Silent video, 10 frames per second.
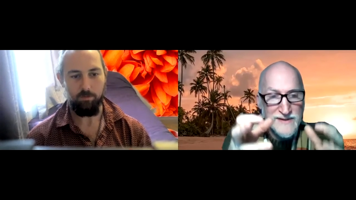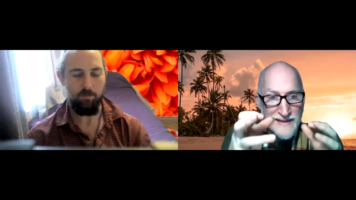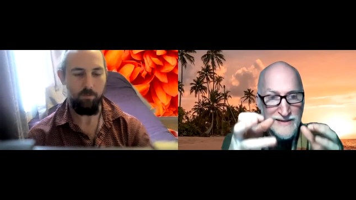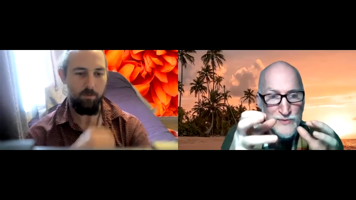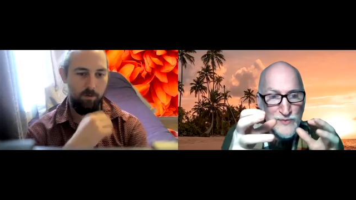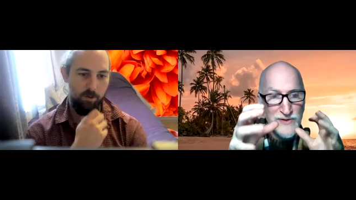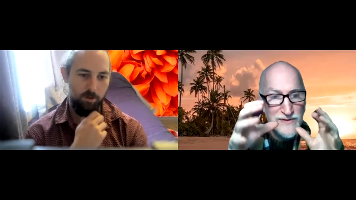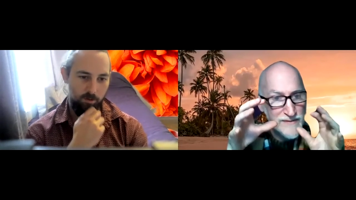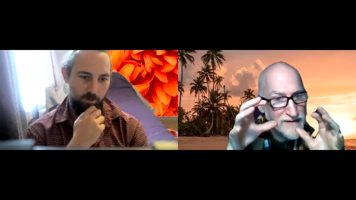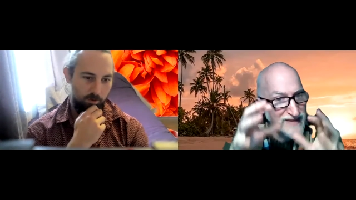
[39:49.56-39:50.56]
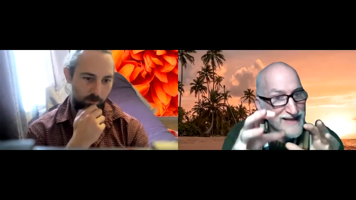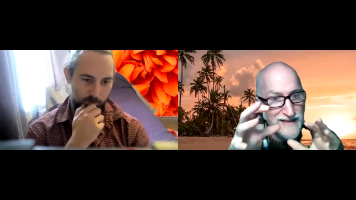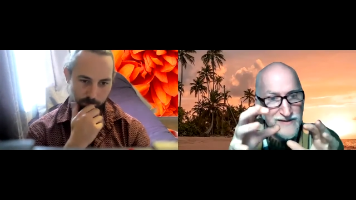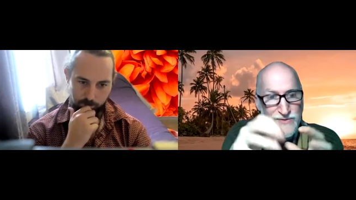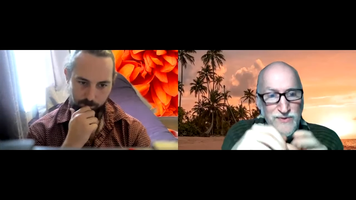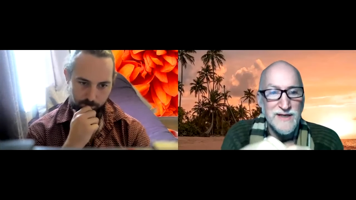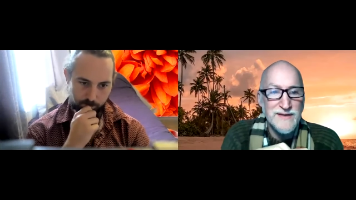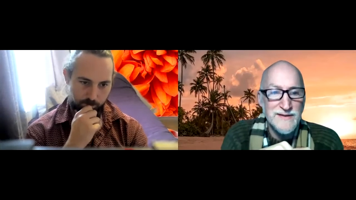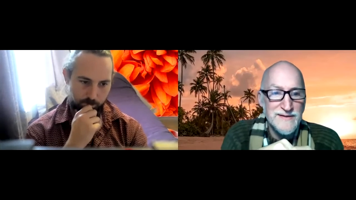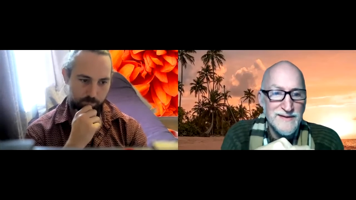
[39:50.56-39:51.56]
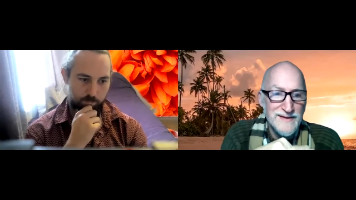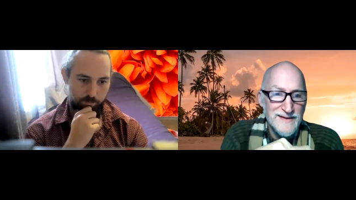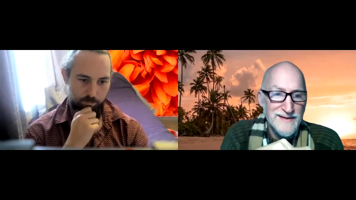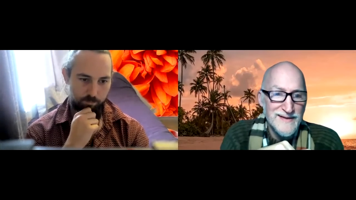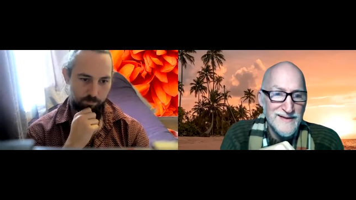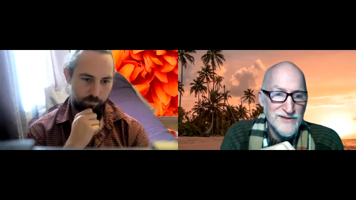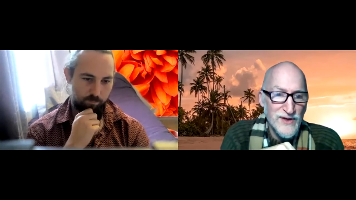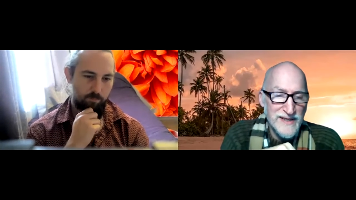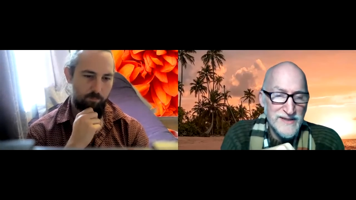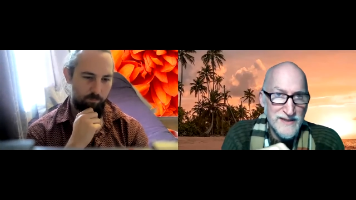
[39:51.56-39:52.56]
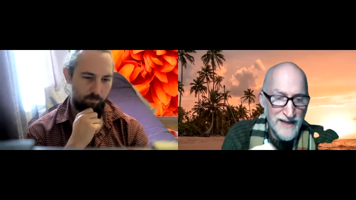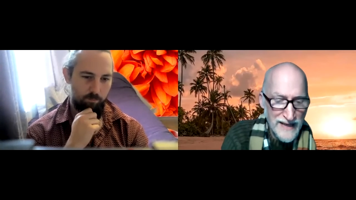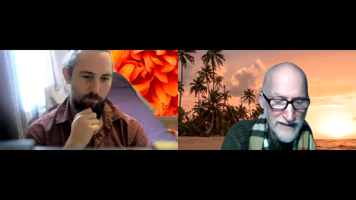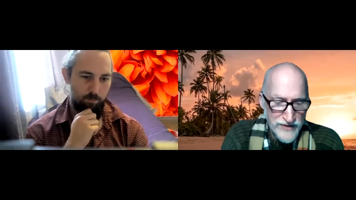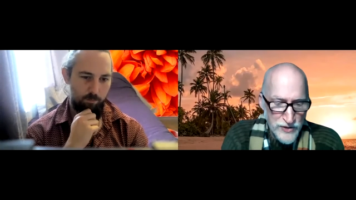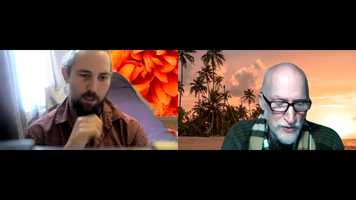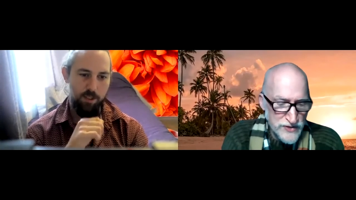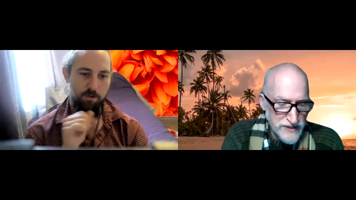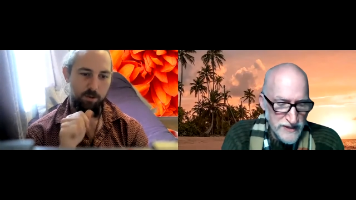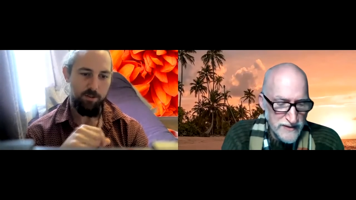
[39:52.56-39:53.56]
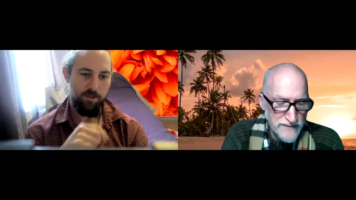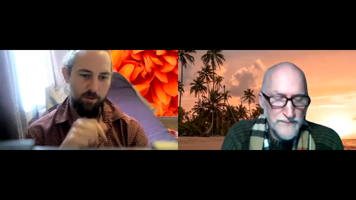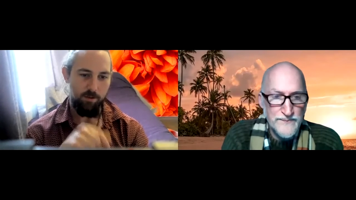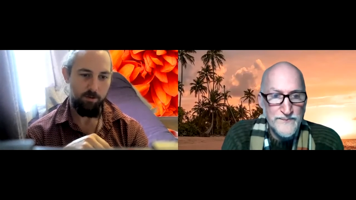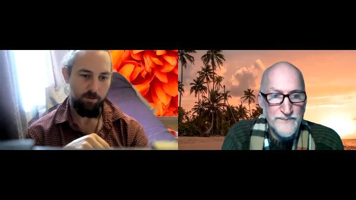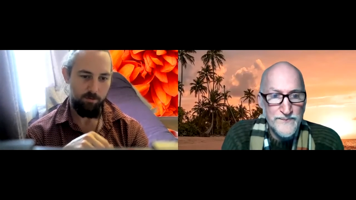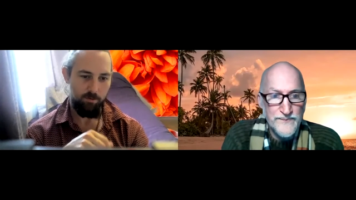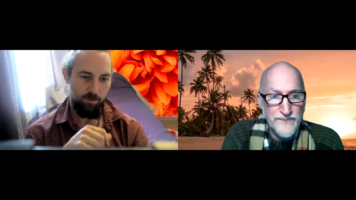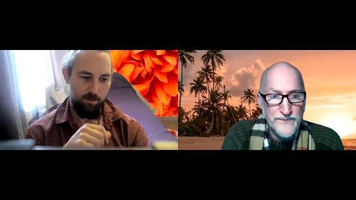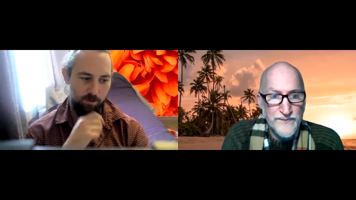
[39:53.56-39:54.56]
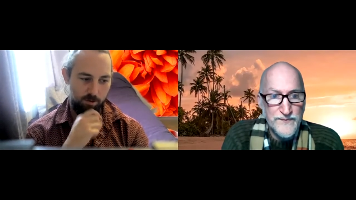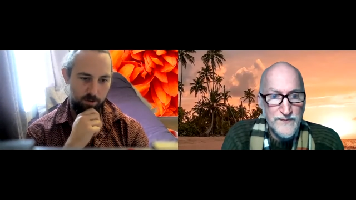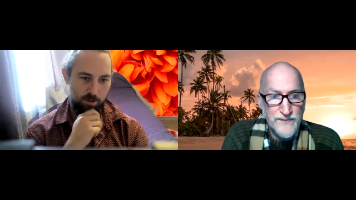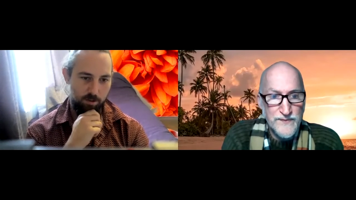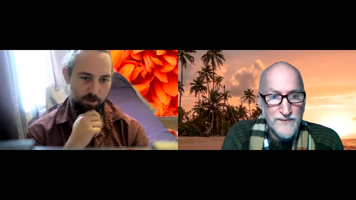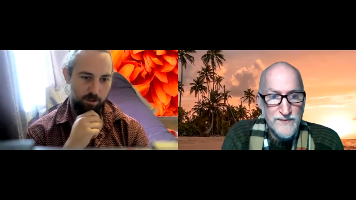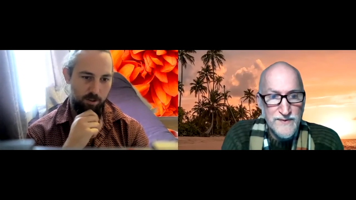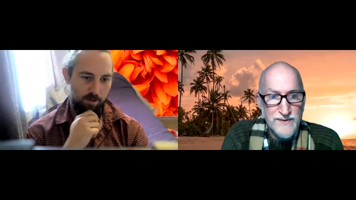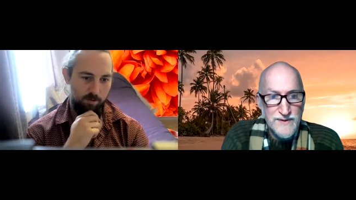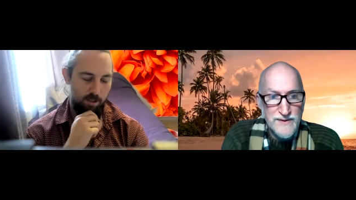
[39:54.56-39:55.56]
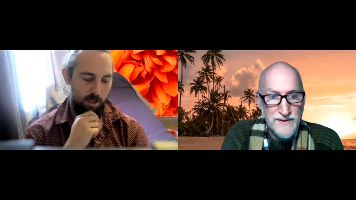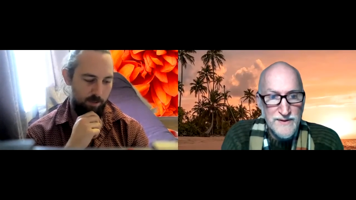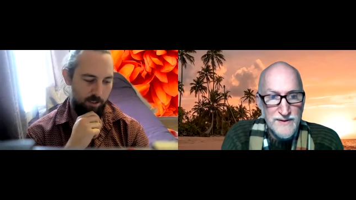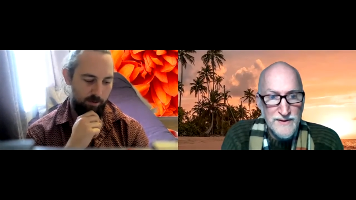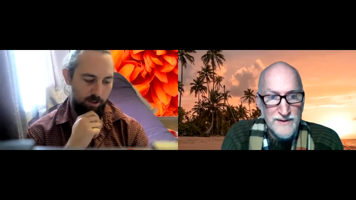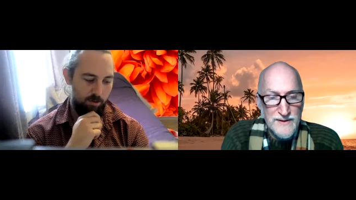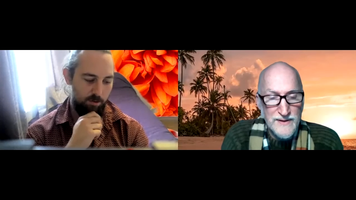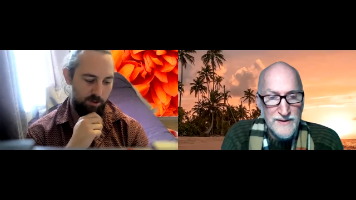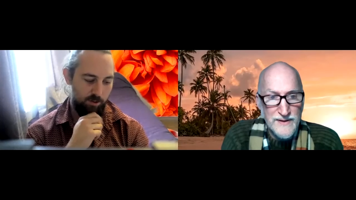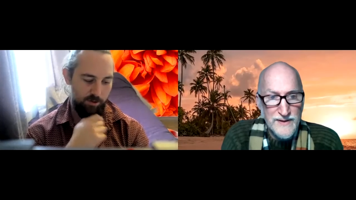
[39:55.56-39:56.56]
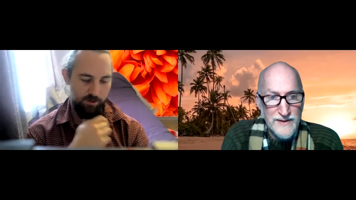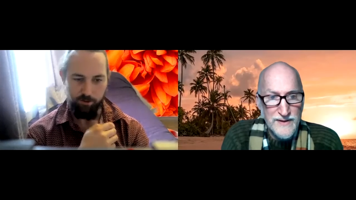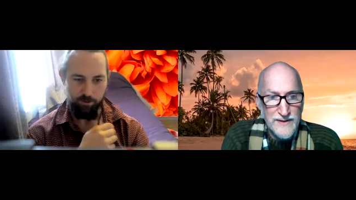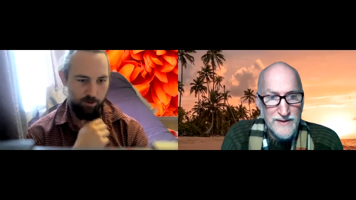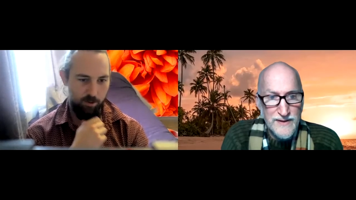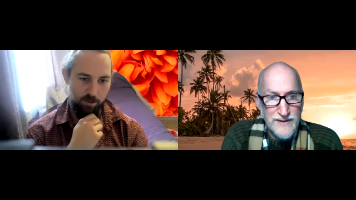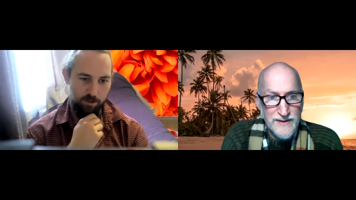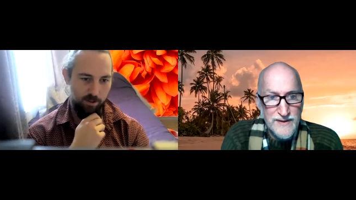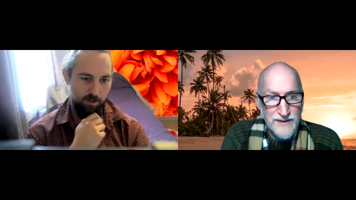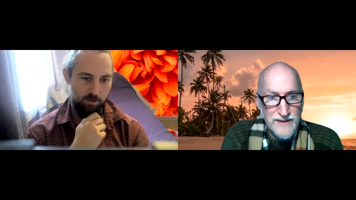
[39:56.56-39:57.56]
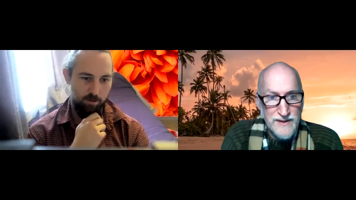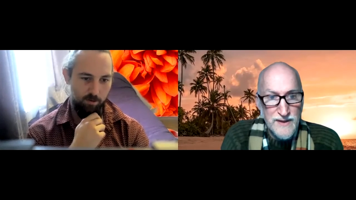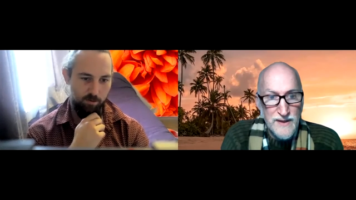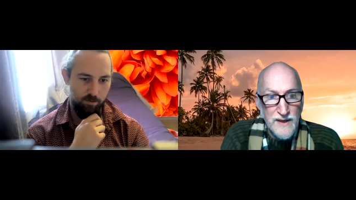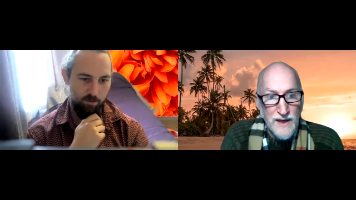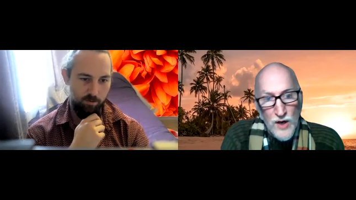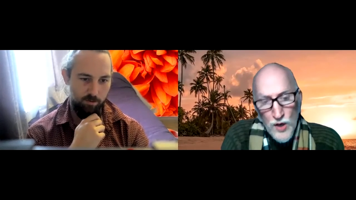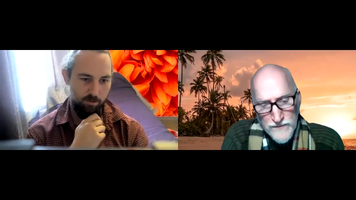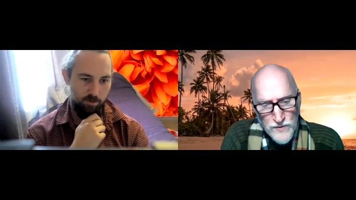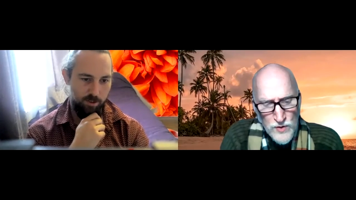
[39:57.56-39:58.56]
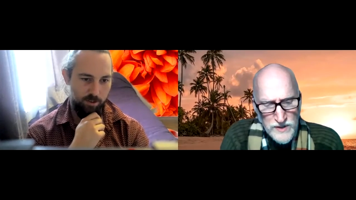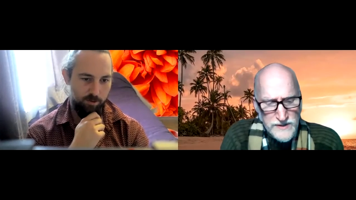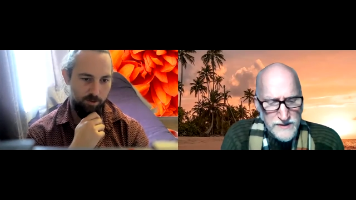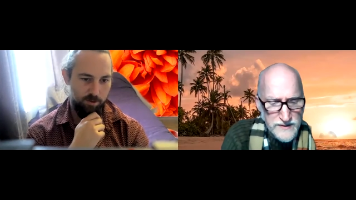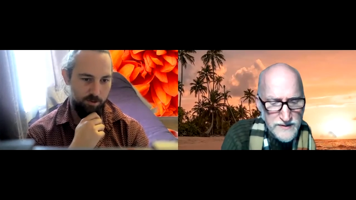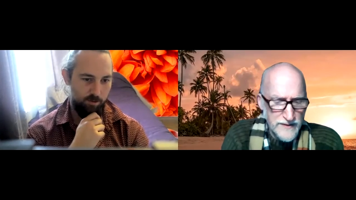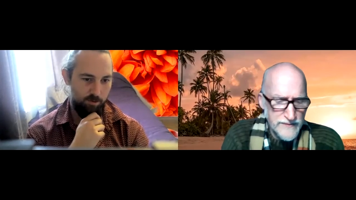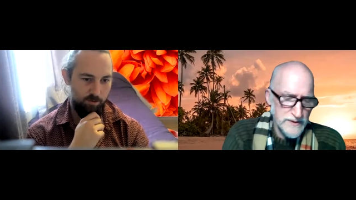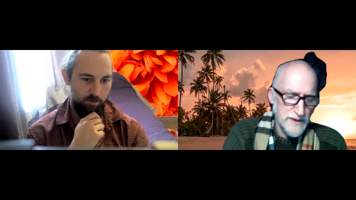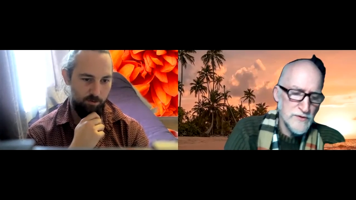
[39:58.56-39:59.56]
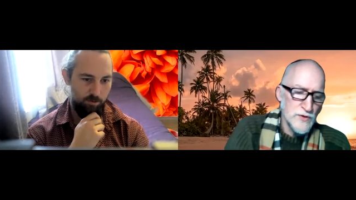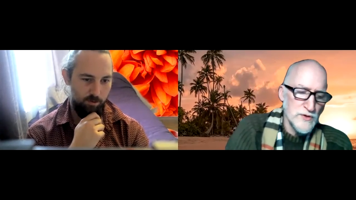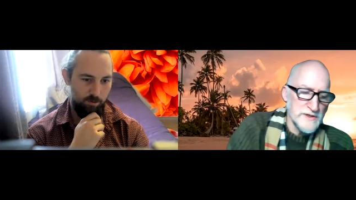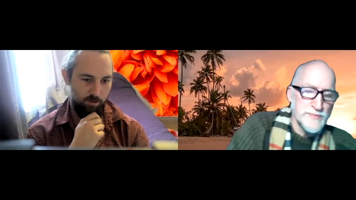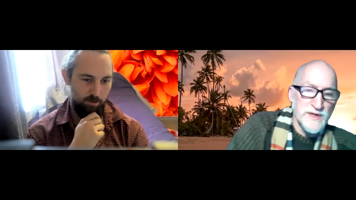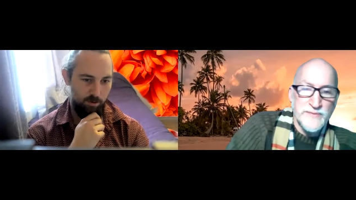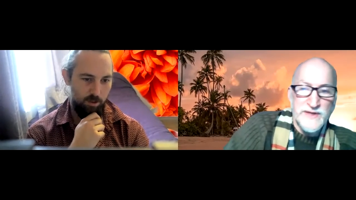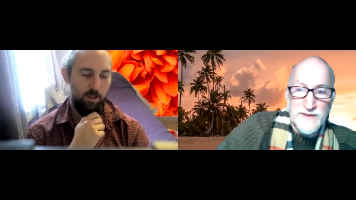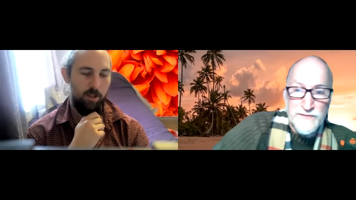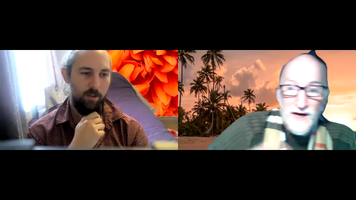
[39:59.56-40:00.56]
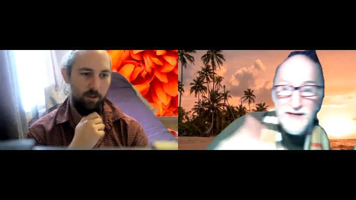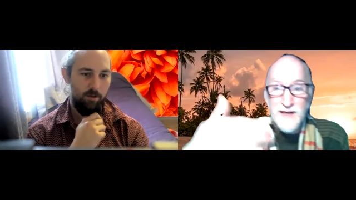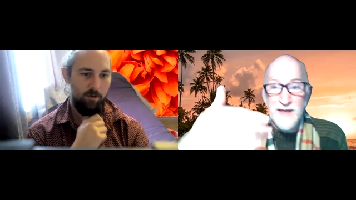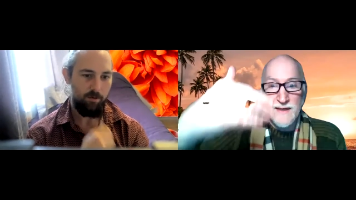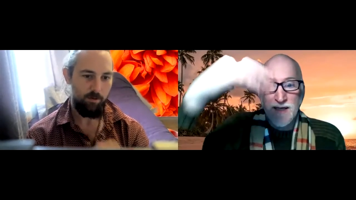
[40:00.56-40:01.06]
Speaker 1: tangible things, right? So I I haven't. But you can still.
Speaker 2: Do you? I mean, can you still sell your card set on your own?
Speaker 1: Of course, is, of course. But I mean, okay, if yeah. I got